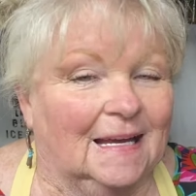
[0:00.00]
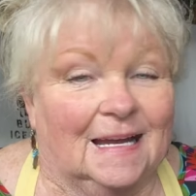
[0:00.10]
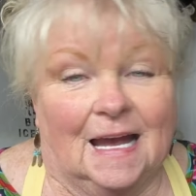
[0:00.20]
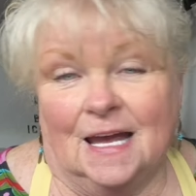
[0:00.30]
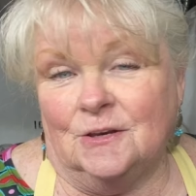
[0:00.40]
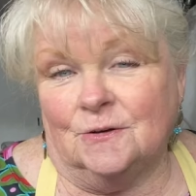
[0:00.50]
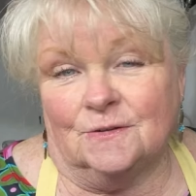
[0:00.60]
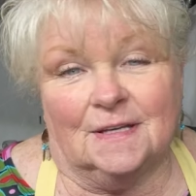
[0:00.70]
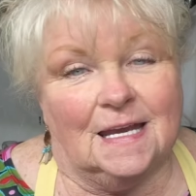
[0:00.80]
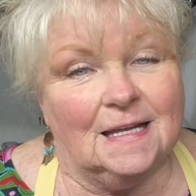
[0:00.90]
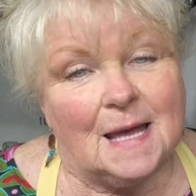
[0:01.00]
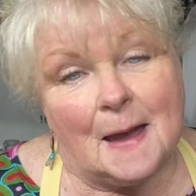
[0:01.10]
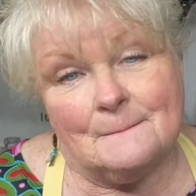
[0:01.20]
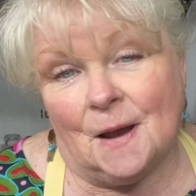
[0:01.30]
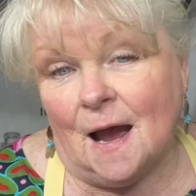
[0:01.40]
And your key lime
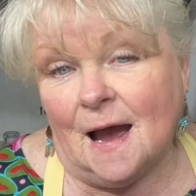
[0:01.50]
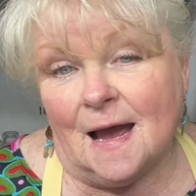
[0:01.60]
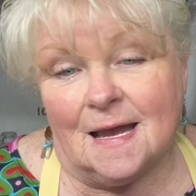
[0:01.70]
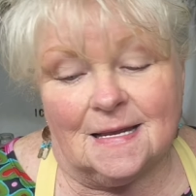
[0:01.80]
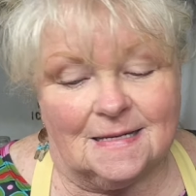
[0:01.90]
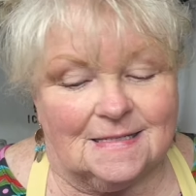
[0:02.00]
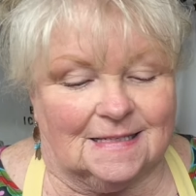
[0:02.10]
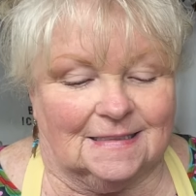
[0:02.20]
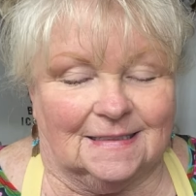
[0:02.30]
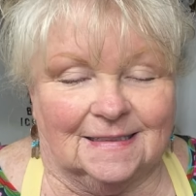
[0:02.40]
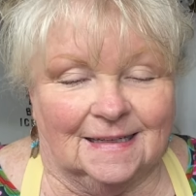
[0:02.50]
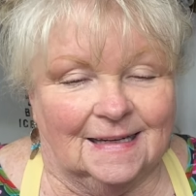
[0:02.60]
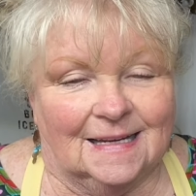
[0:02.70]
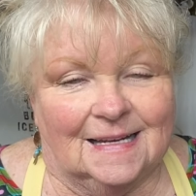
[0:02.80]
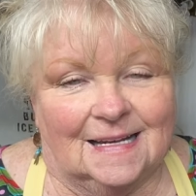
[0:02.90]
pies, and
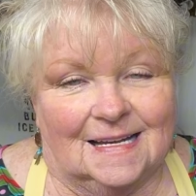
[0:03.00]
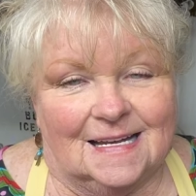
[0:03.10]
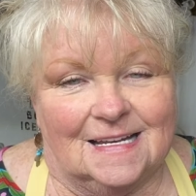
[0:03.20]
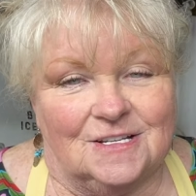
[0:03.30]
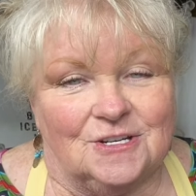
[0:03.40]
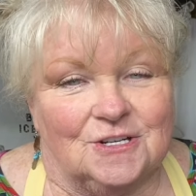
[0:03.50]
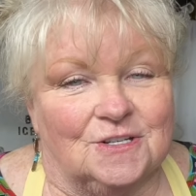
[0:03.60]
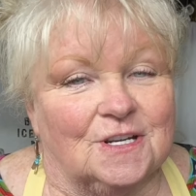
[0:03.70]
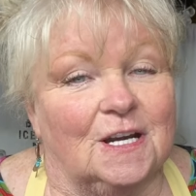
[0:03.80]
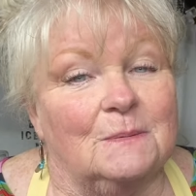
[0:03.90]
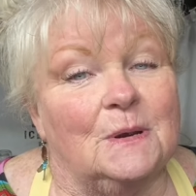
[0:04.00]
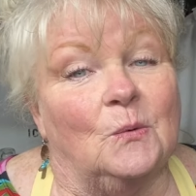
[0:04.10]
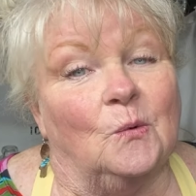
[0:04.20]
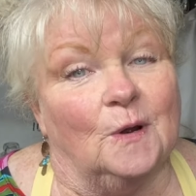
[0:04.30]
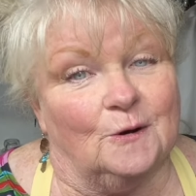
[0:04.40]
it's just going to be
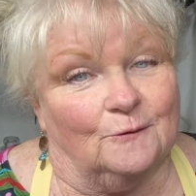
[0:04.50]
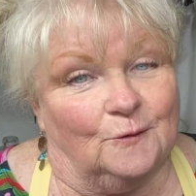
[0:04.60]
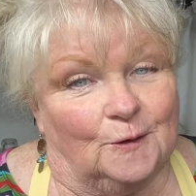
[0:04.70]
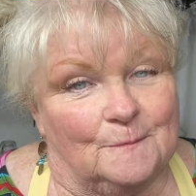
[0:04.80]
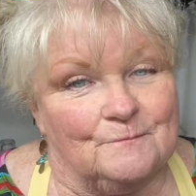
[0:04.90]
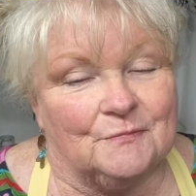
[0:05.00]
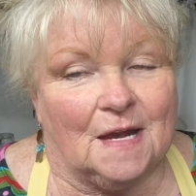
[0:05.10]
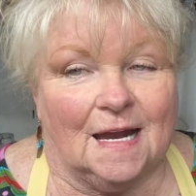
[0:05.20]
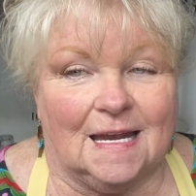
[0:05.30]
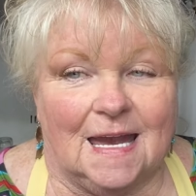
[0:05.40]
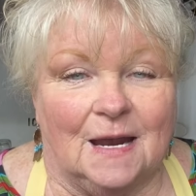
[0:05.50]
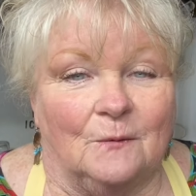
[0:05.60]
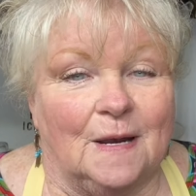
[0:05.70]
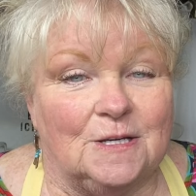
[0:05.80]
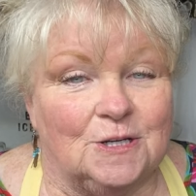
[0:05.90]
wonderful. I can't
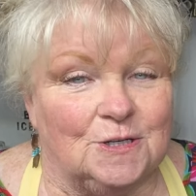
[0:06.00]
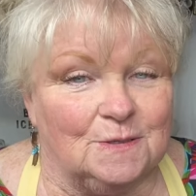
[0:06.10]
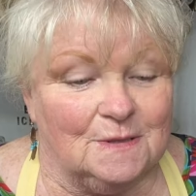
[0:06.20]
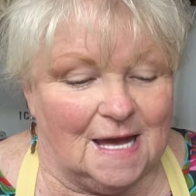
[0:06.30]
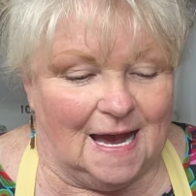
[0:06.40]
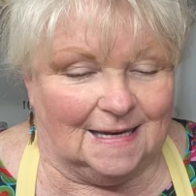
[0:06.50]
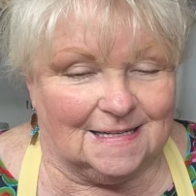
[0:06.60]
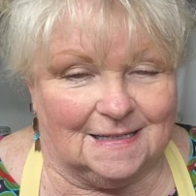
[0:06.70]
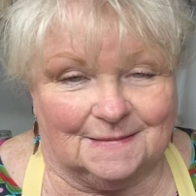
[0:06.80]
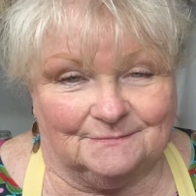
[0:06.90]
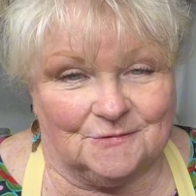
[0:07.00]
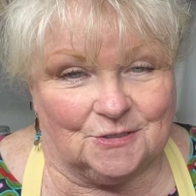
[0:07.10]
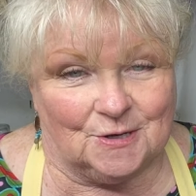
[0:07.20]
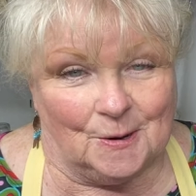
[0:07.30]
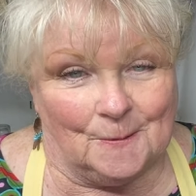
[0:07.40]
wait to do that.
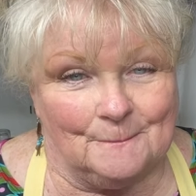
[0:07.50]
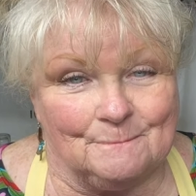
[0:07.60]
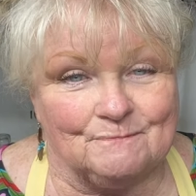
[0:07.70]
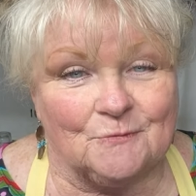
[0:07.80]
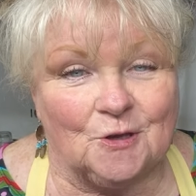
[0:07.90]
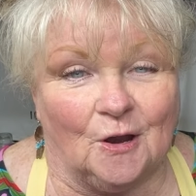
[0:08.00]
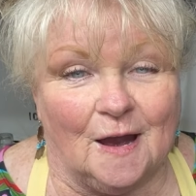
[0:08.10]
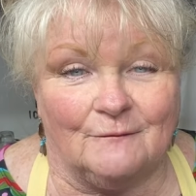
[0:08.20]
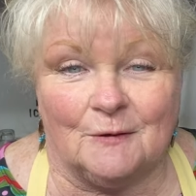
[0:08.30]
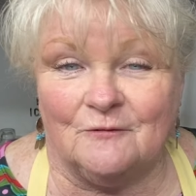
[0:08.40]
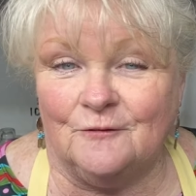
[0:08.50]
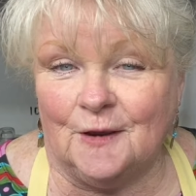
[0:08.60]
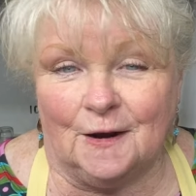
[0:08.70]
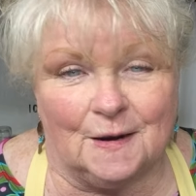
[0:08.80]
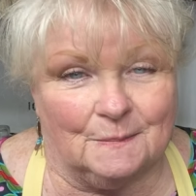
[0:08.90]
So y'all have a
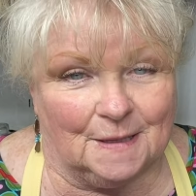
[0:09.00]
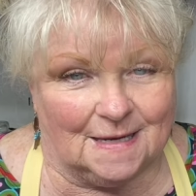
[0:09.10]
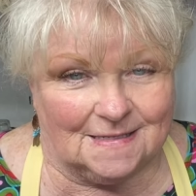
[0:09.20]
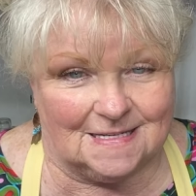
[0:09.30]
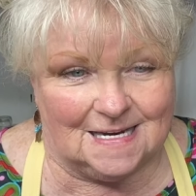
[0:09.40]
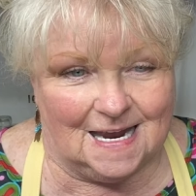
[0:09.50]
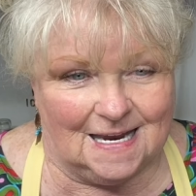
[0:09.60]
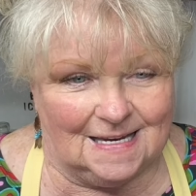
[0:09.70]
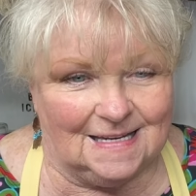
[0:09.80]
very blessed day